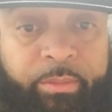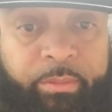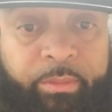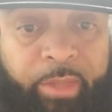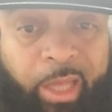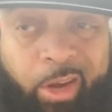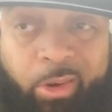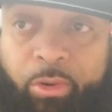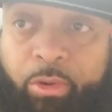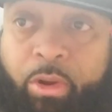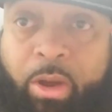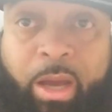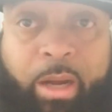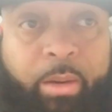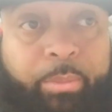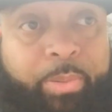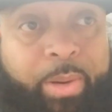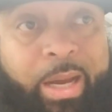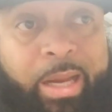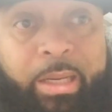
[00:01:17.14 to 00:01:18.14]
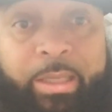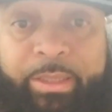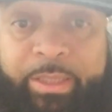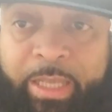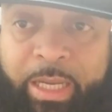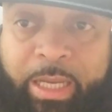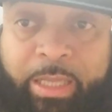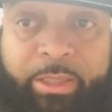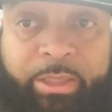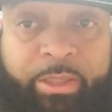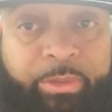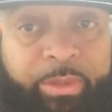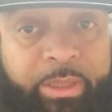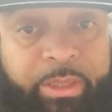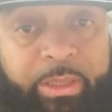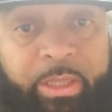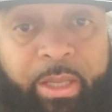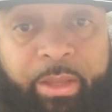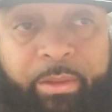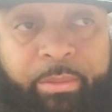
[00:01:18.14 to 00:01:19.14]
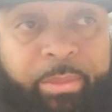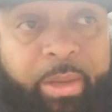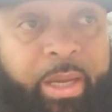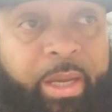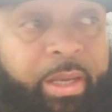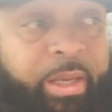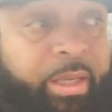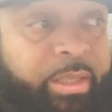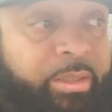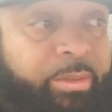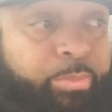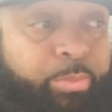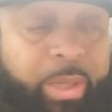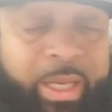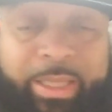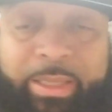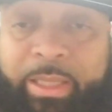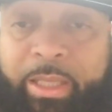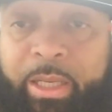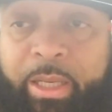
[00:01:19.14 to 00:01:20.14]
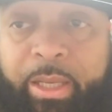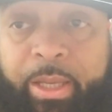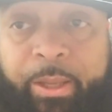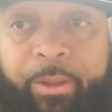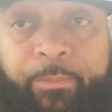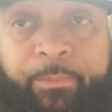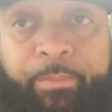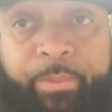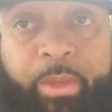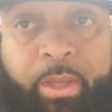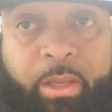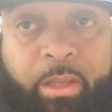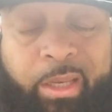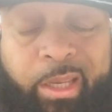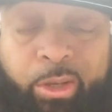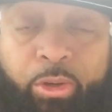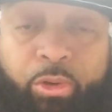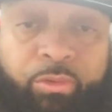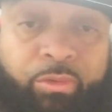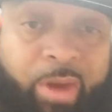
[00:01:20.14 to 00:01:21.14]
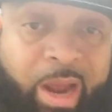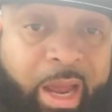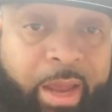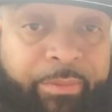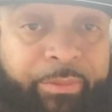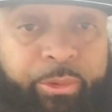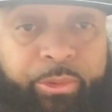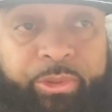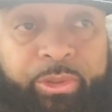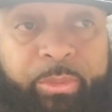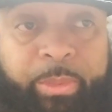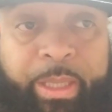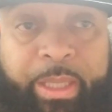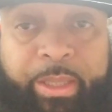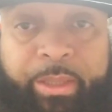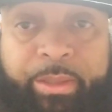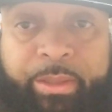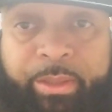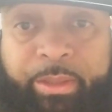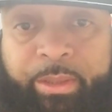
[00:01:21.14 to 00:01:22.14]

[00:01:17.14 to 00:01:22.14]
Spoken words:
They don't know how to apologize to each other, man. It's basically little rivals, man.